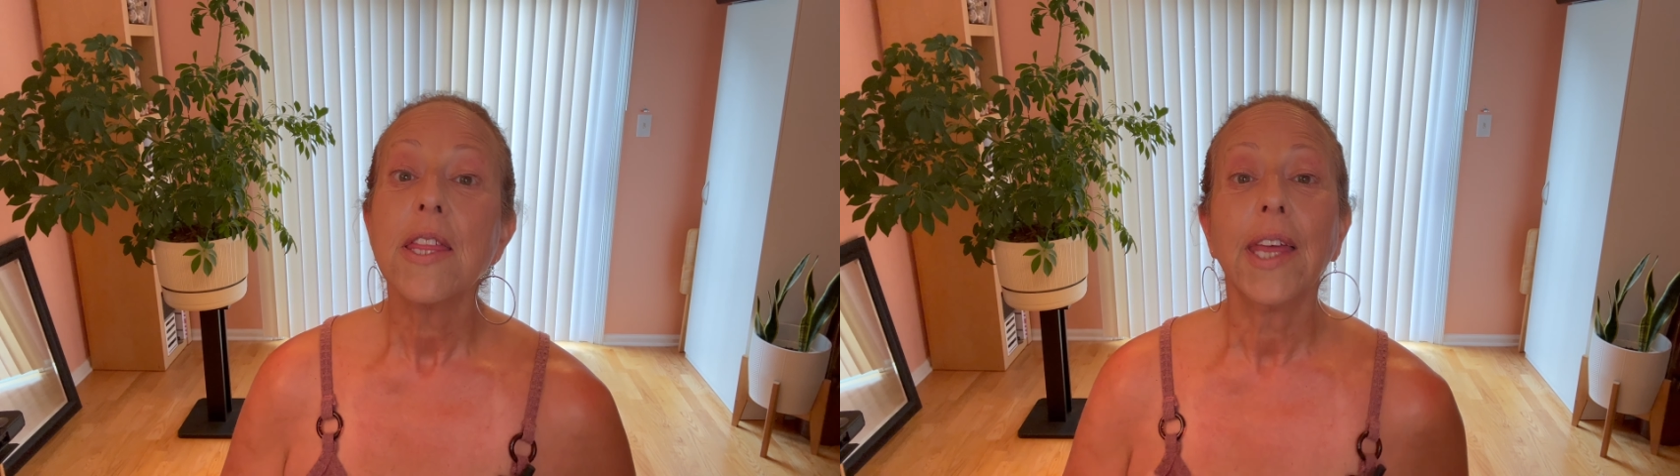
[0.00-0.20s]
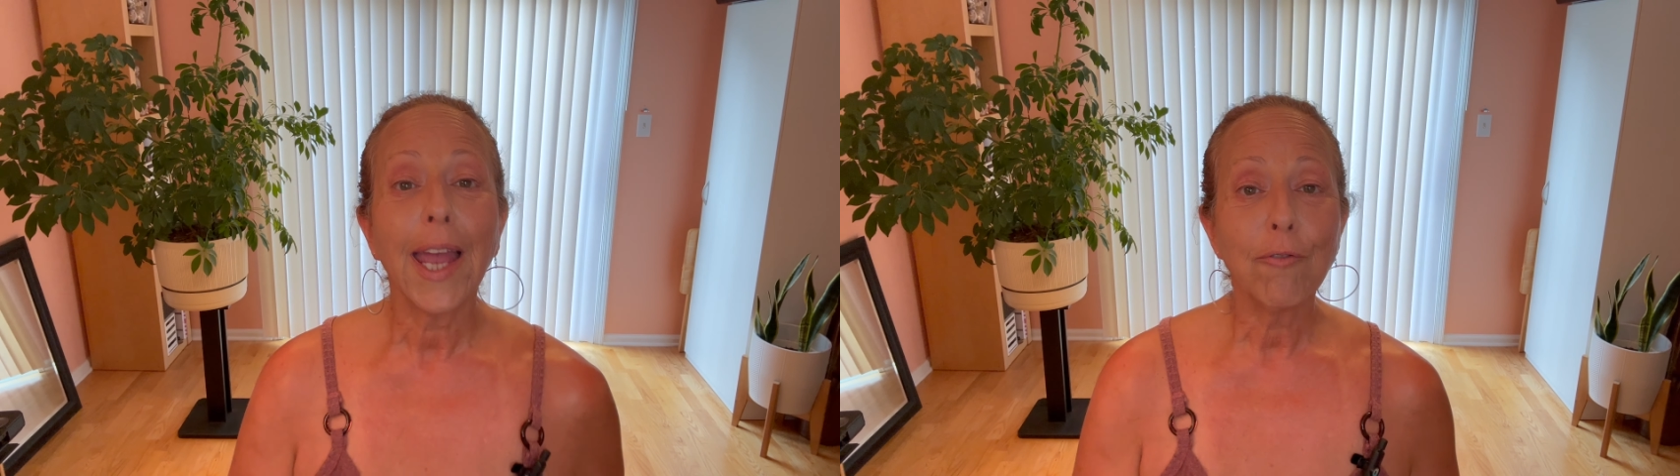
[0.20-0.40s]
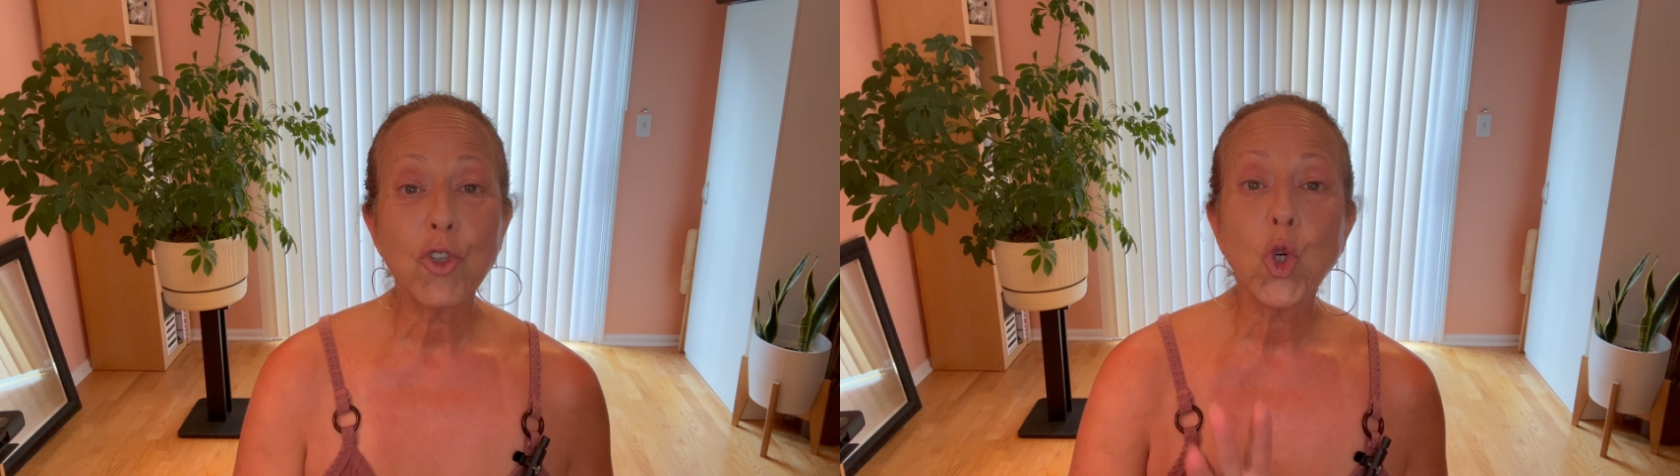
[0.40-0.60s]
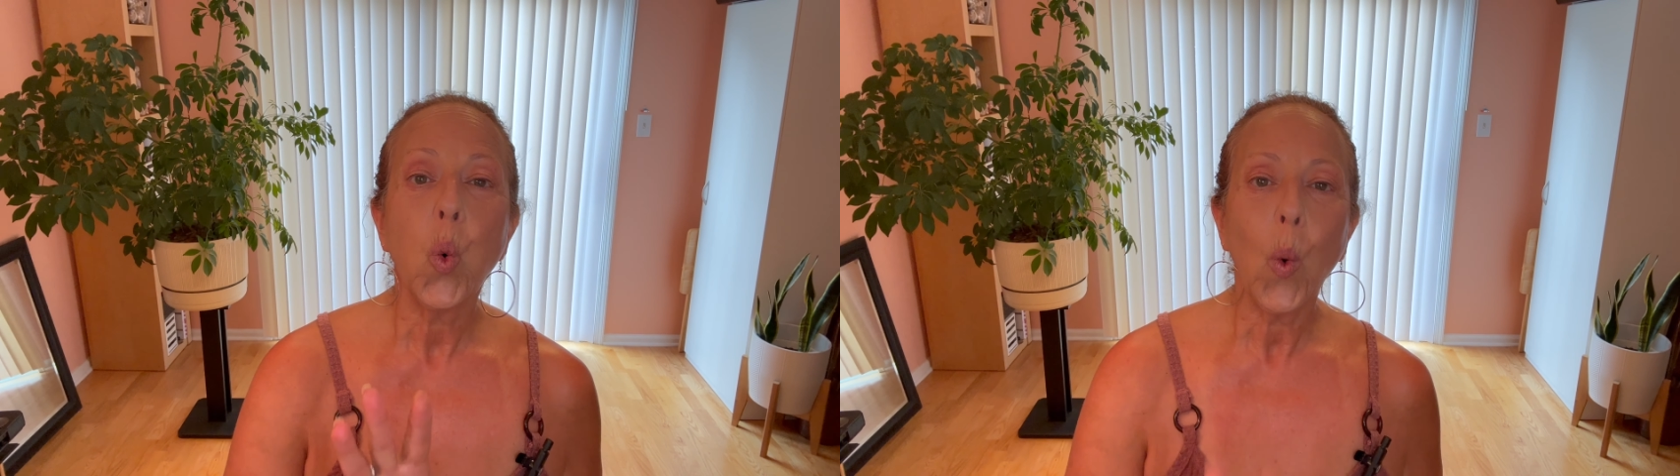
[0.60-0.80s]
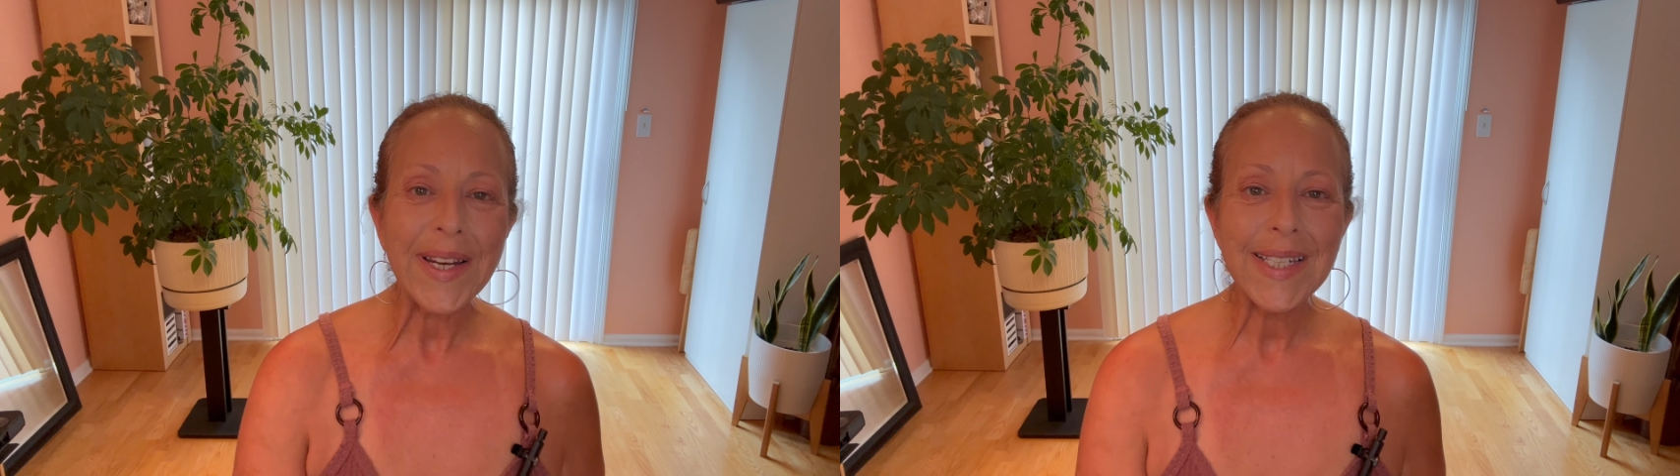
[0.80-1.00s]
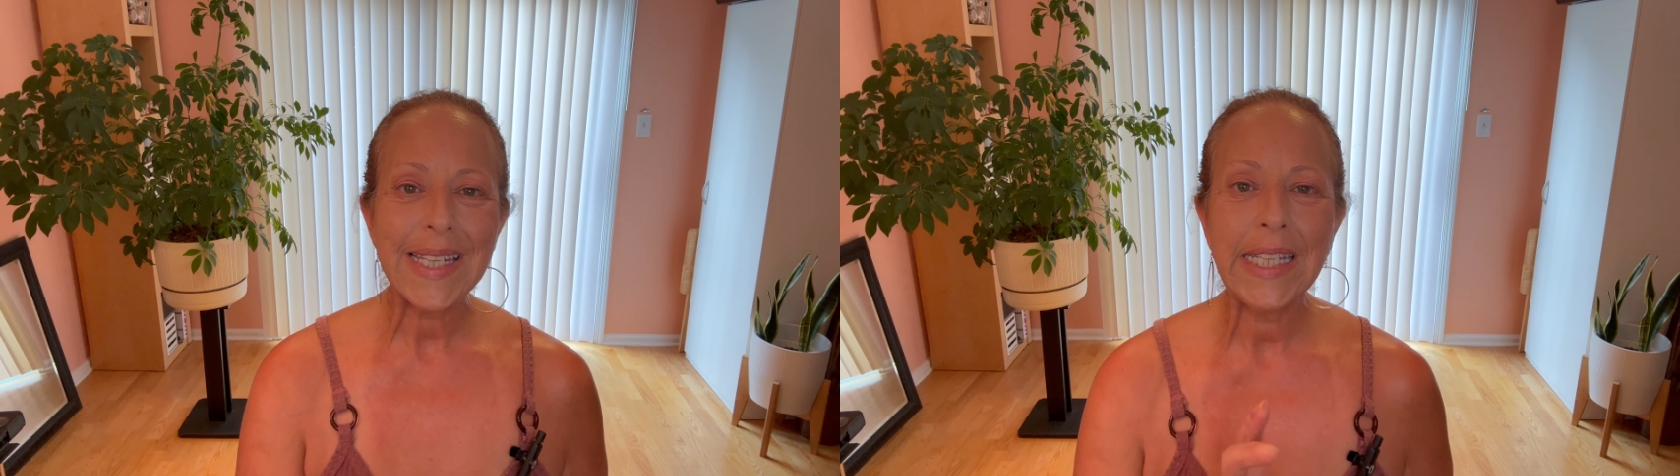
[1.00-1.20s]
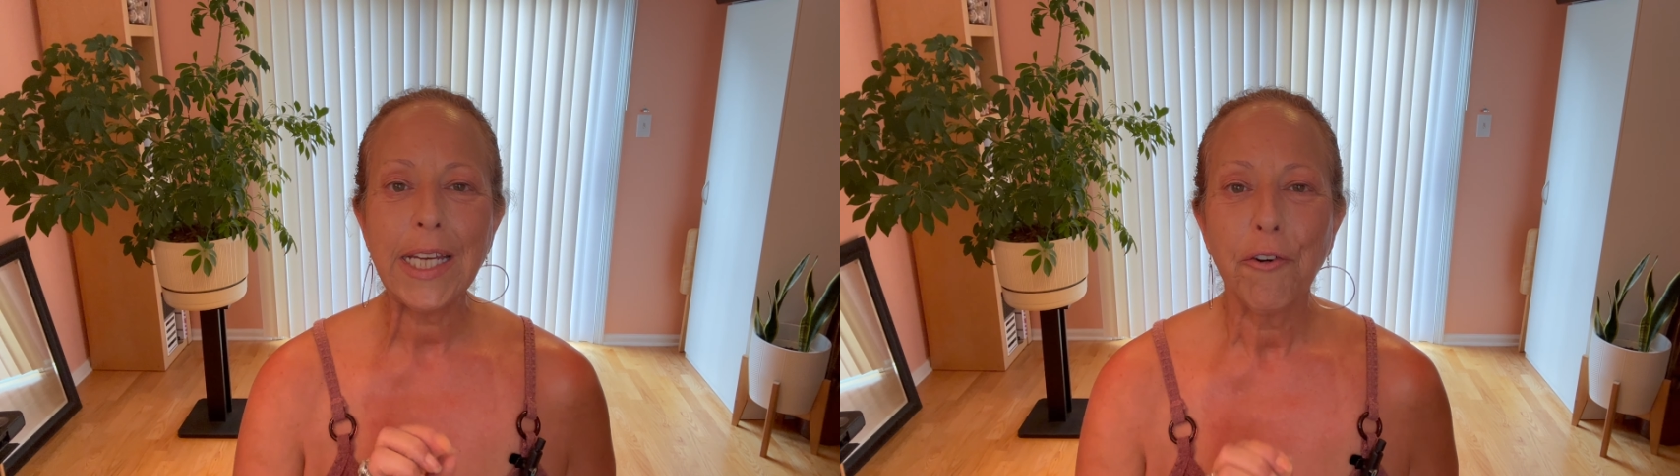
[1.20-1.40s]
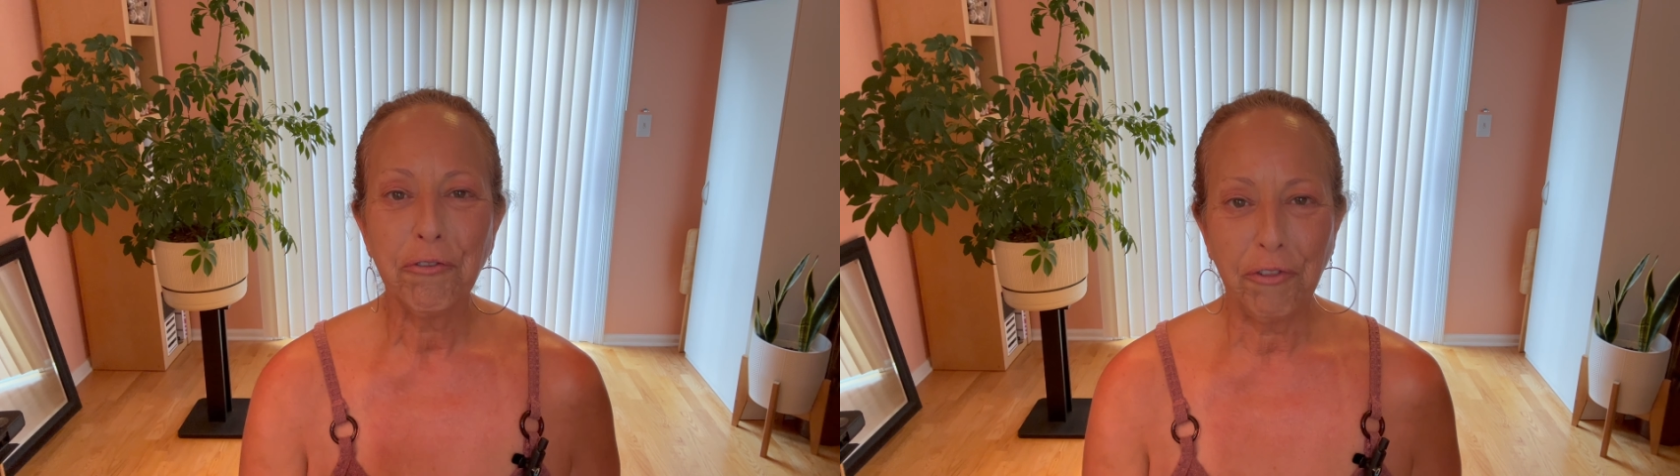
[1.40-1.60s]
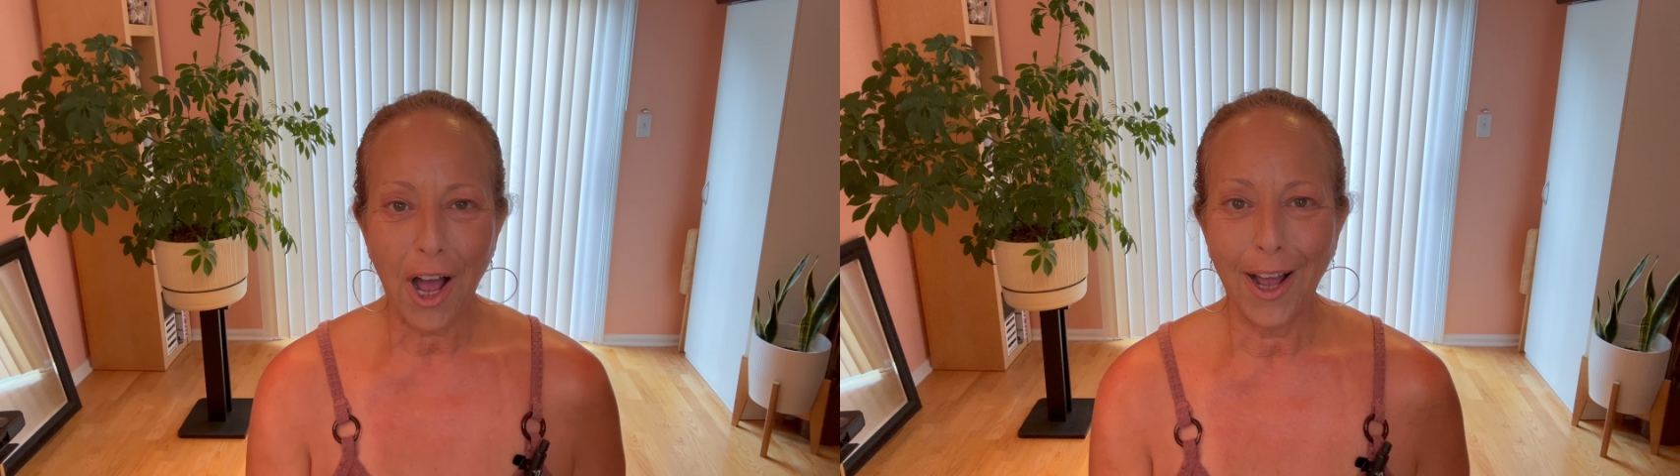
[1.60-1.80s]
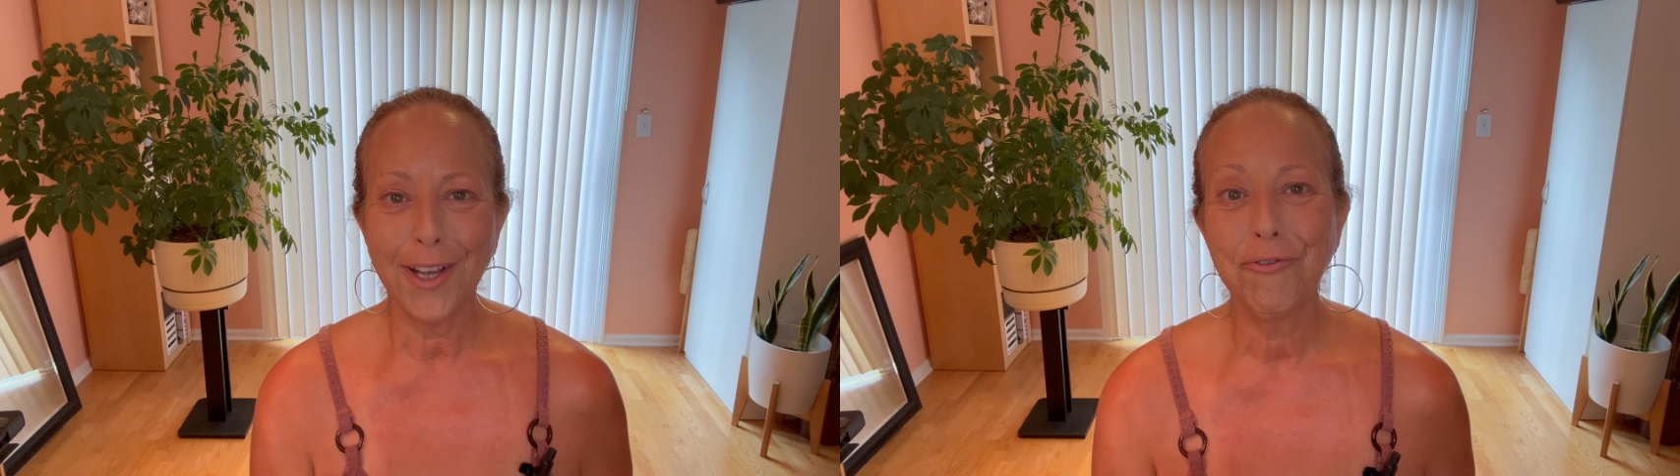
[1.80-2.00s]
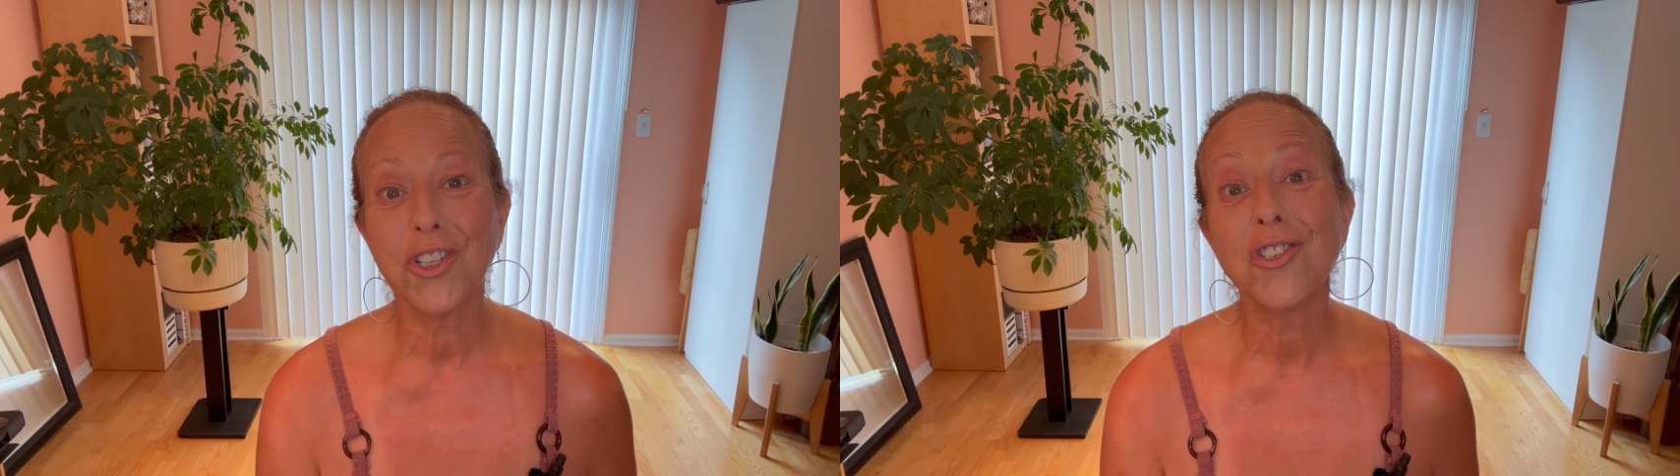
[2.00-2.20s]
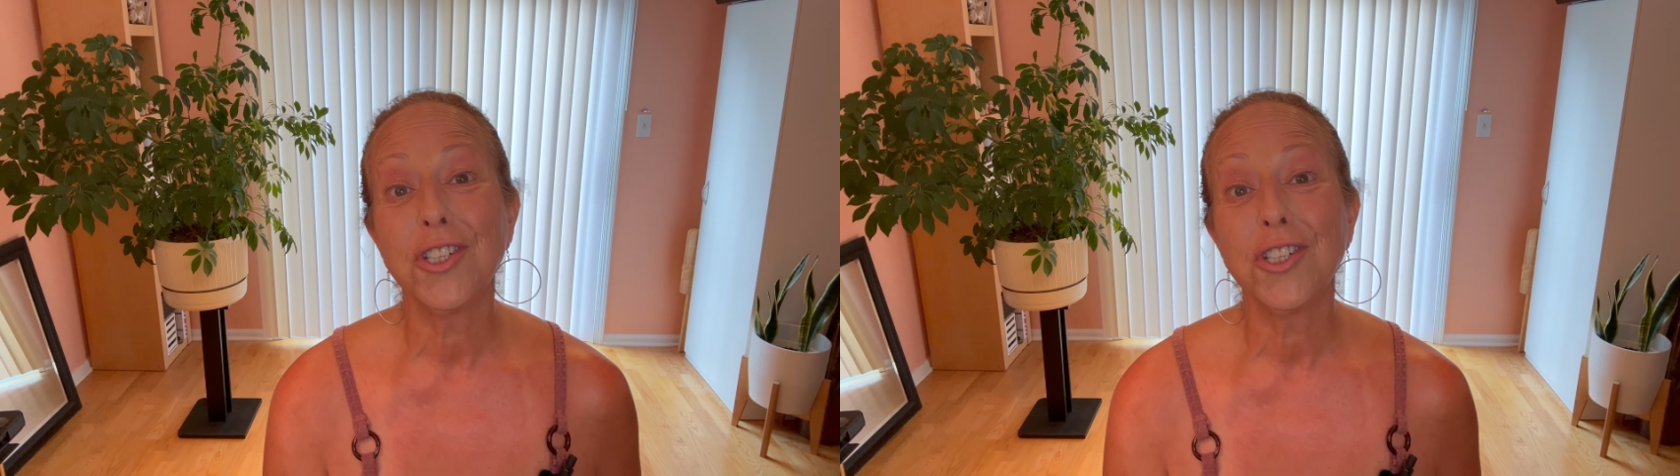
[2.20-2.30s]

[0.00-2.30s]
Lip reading: They have 25